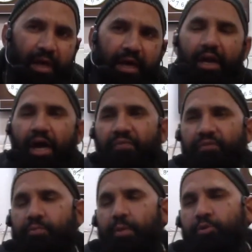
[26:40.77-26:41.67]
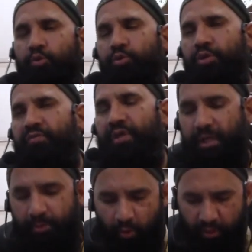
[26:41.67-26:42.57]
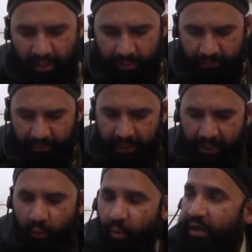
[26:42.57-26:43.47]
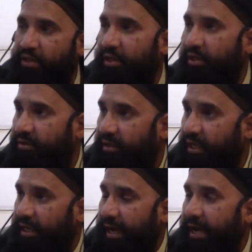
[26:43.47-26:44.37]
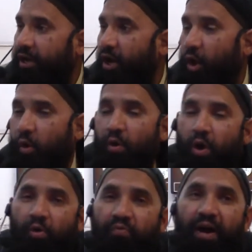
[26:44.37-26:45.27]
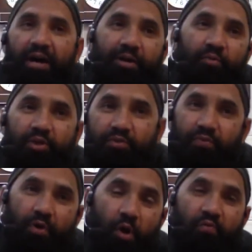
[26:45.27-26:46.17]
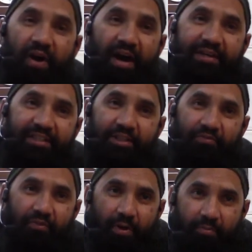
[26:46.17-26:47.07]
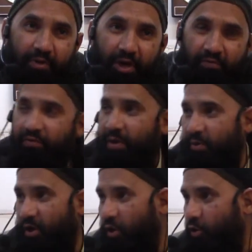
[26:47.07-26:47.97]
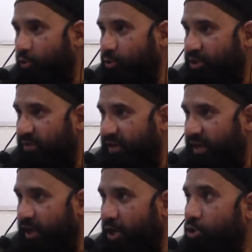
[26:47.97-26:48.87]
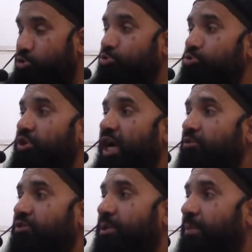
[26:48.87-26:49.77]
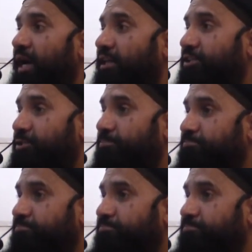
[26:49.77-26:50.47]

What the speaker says: And Hafiz Muhammad Gondalwi rahimahullah, he went there. And how far is it from Lahore Gujranwala? 2000 miles.